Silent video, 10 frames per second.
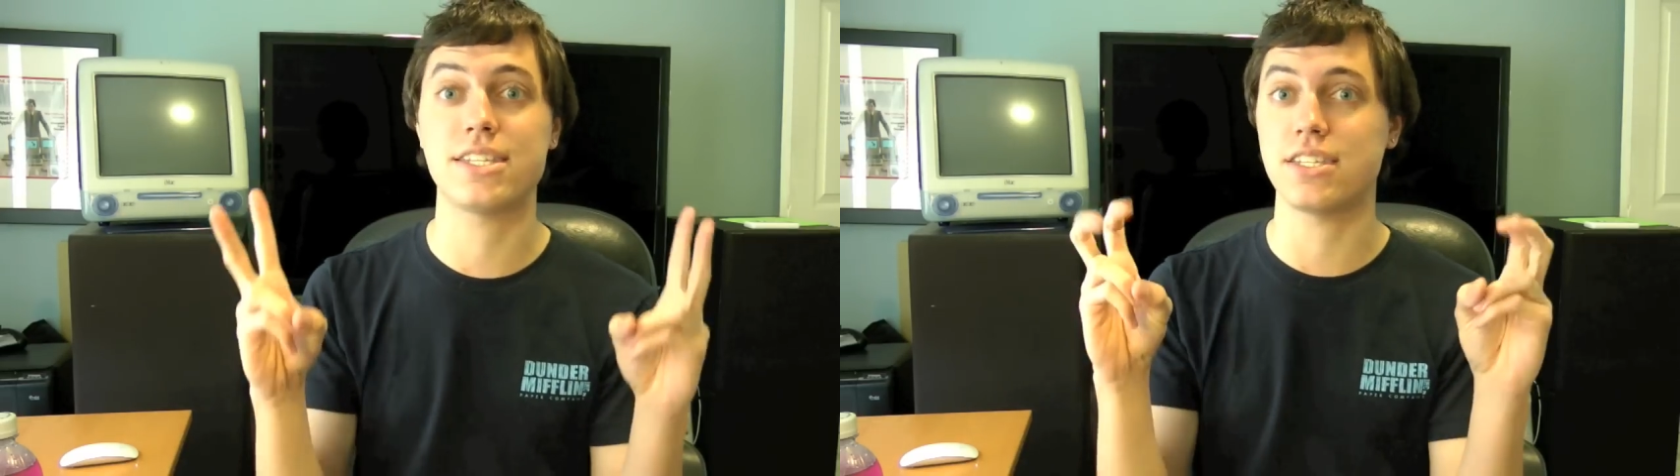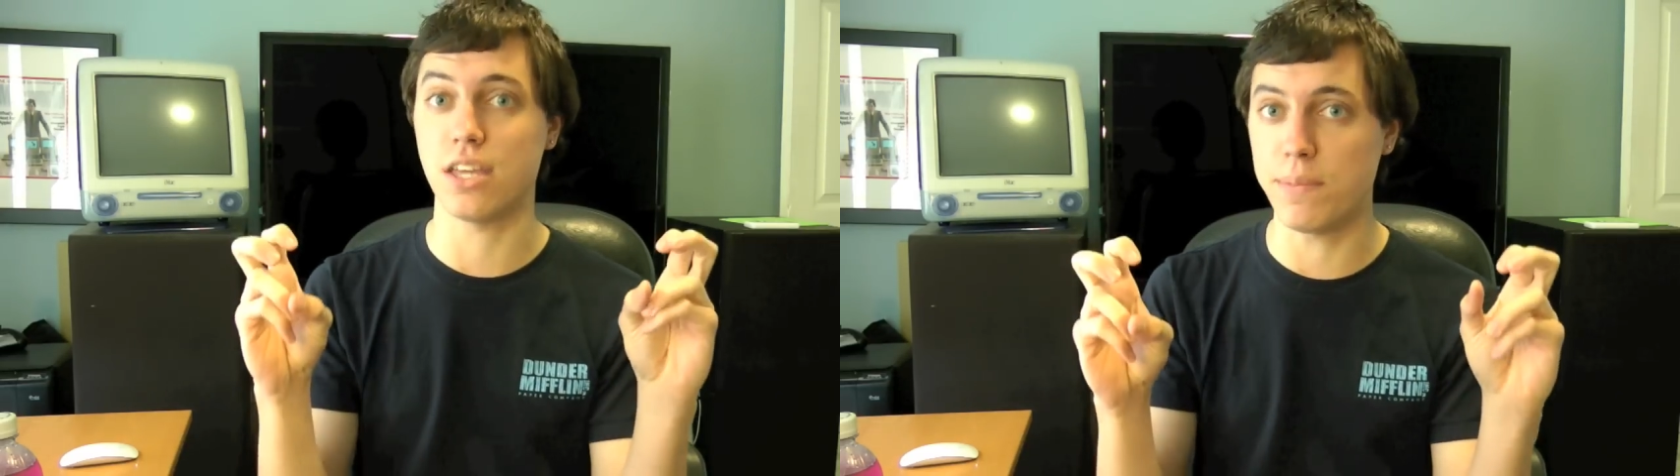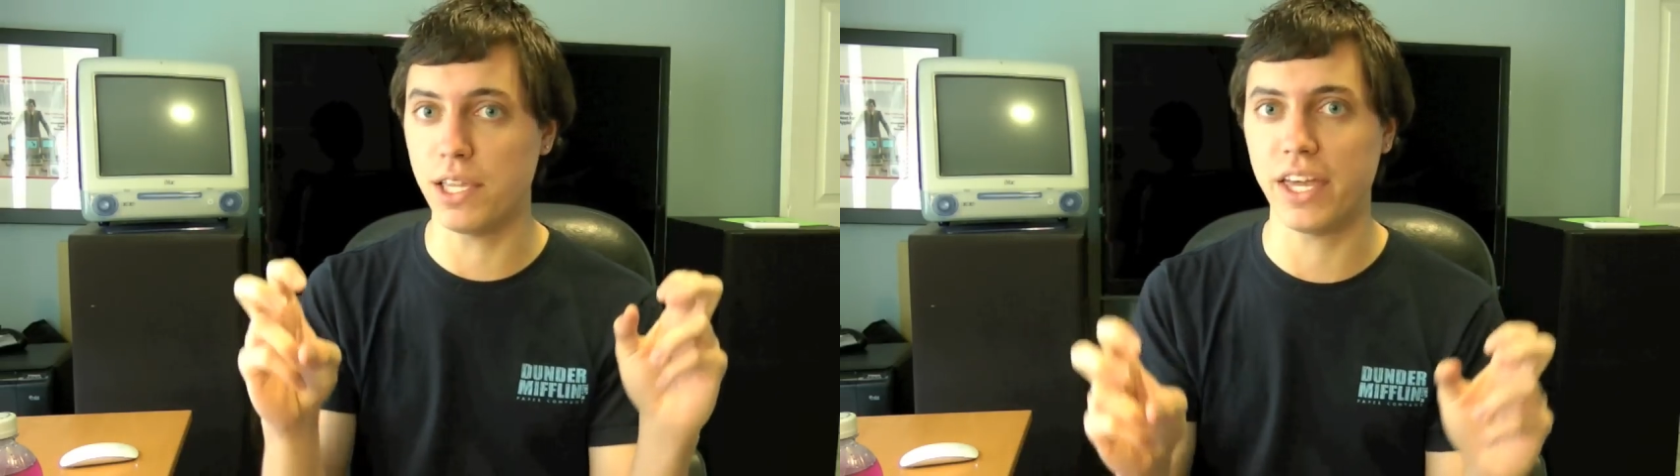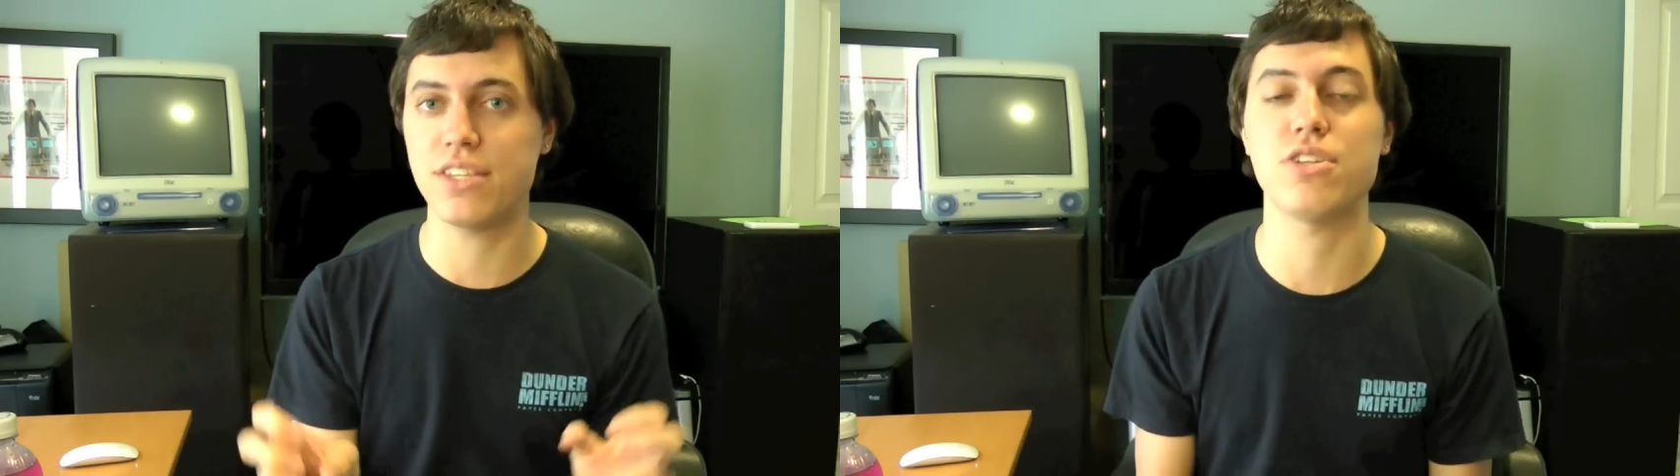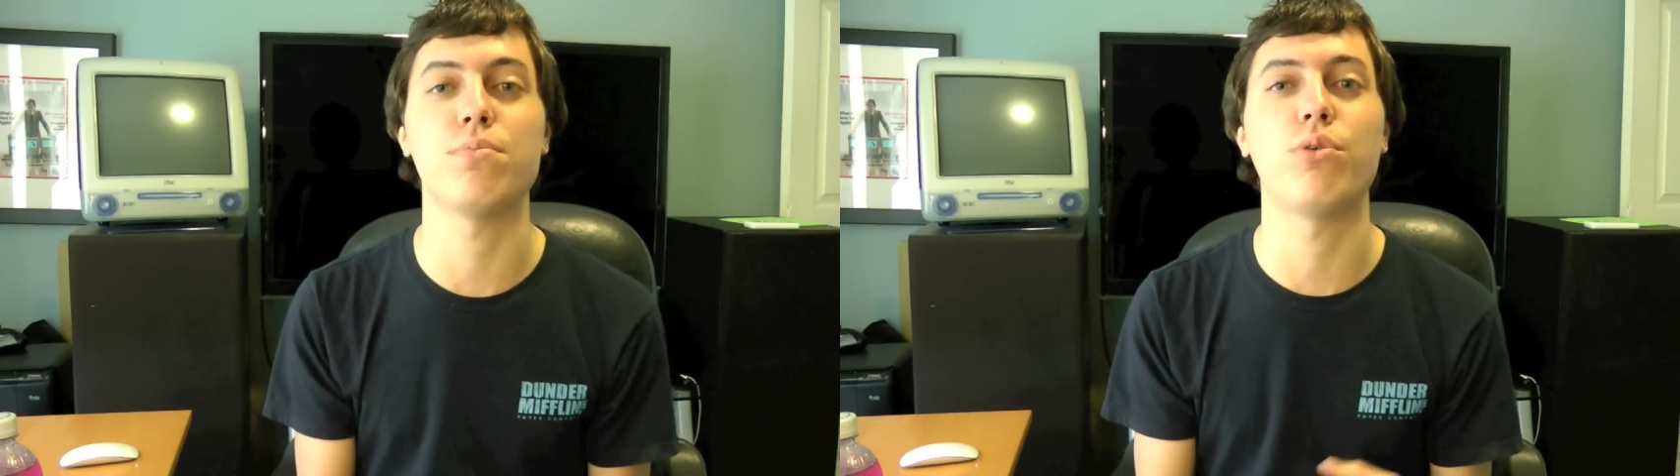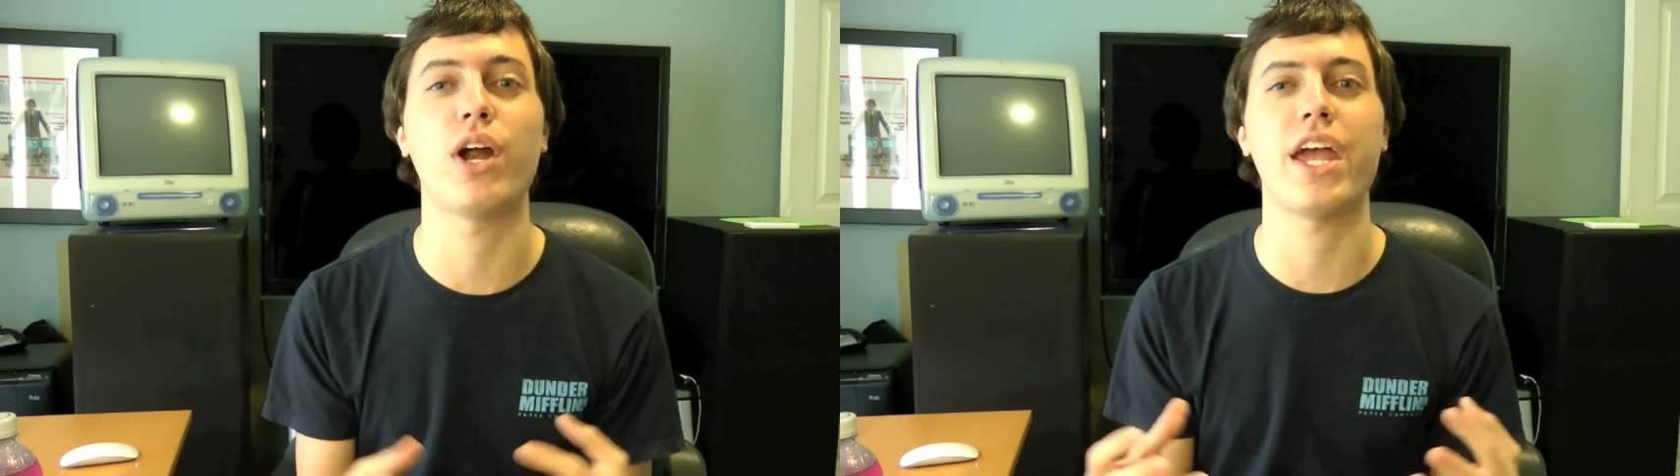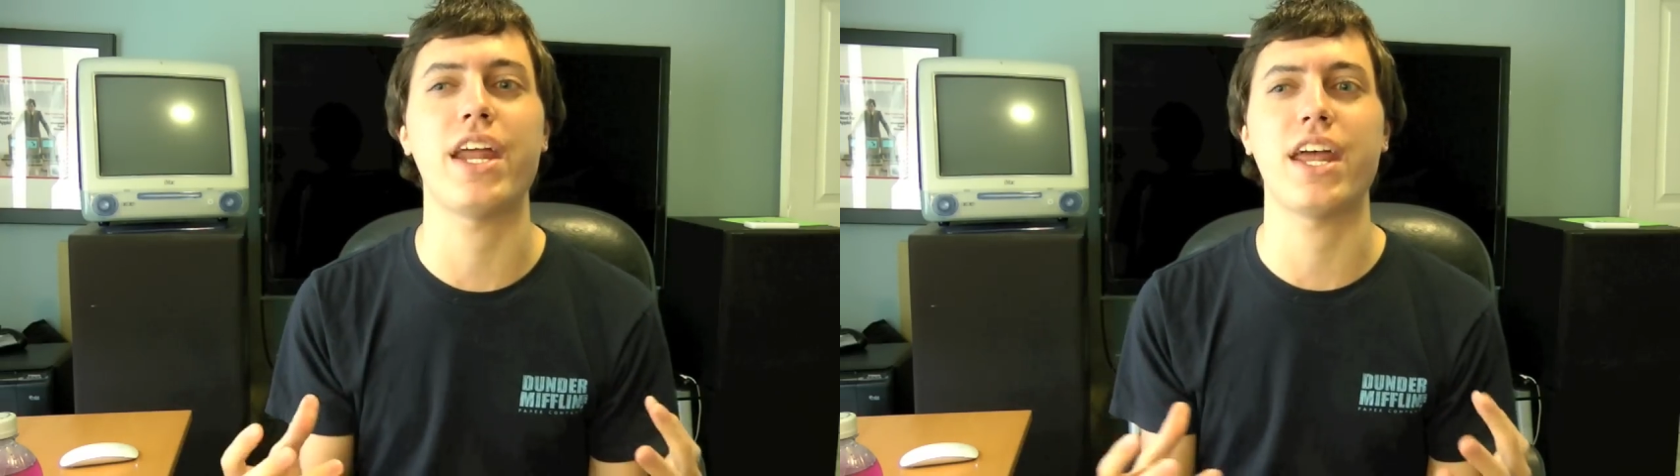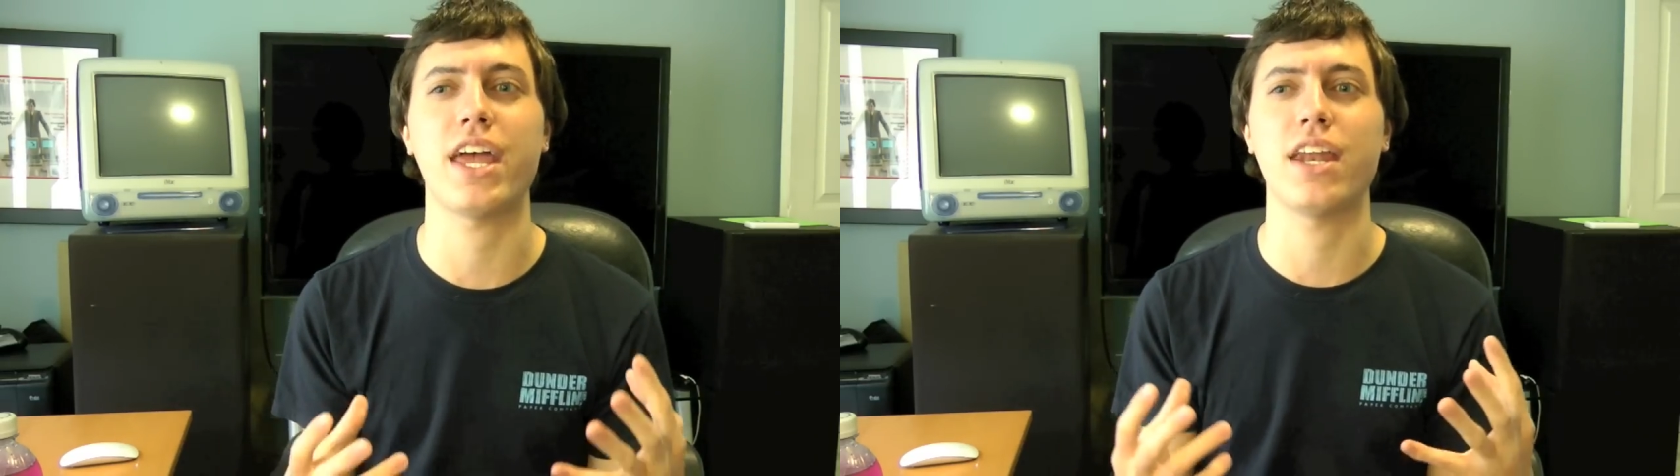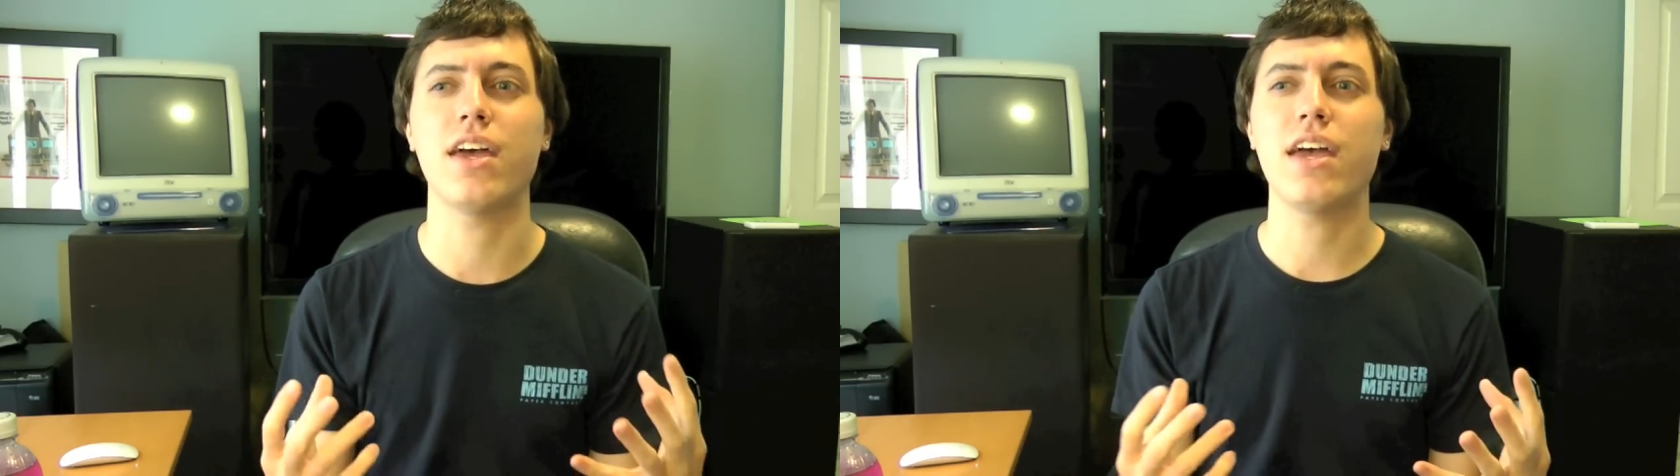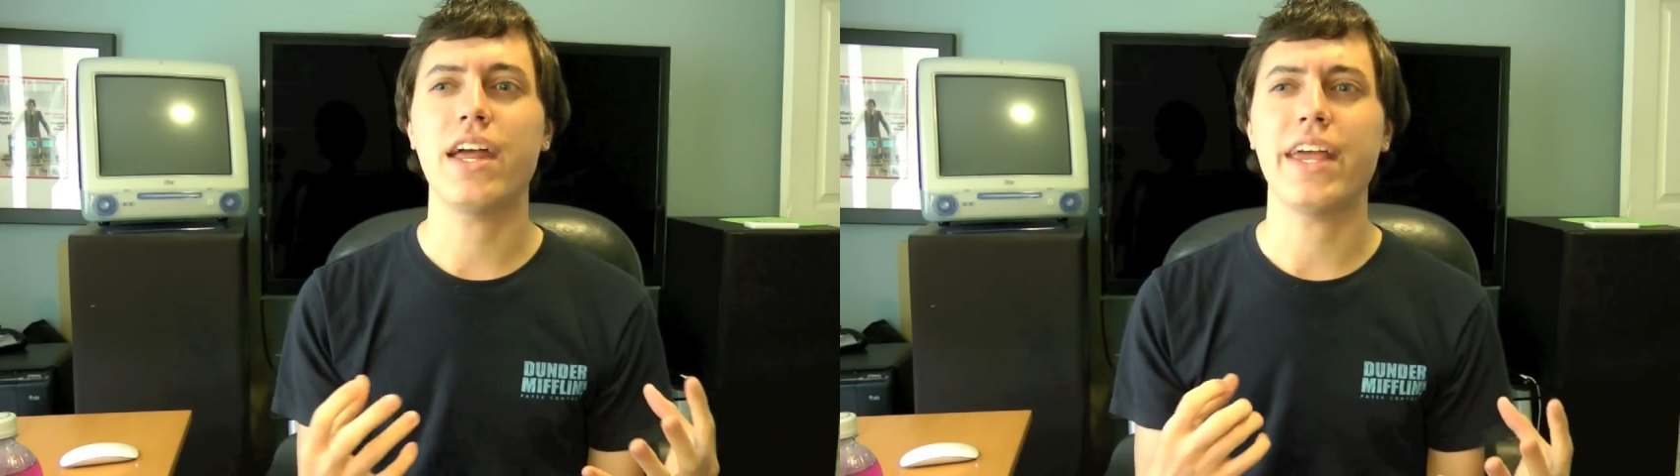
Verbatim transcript: stimulates your brain and